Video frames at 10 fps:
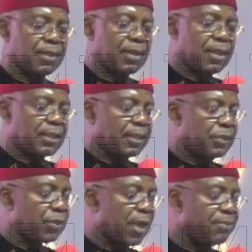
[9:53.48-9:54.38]
The
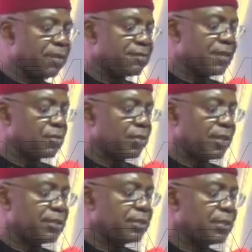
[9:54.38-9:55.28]
new Abia State
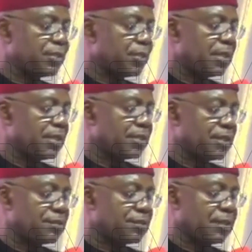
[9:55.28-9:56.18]
Orientation
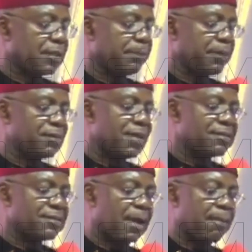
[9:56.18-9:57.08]
Agency
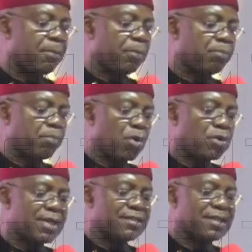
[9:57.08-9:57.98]
represents our
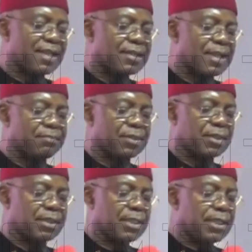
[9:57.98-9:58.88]
boldest attempt
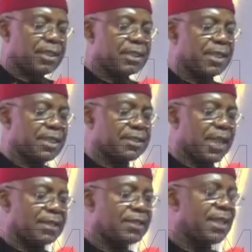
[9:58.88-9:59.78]
yet
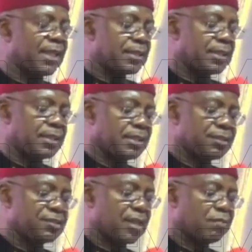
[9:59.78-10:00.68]
at hitting the
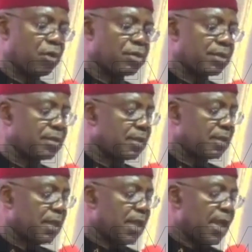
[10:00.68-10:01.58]
reset button
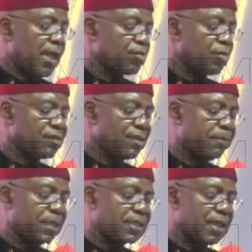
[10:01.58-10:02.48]
as we
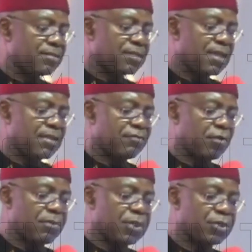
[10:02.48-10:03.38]
separate ourselves
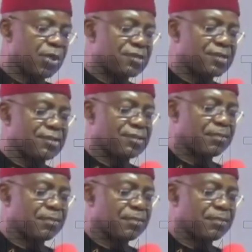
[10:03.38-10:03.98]
from the choices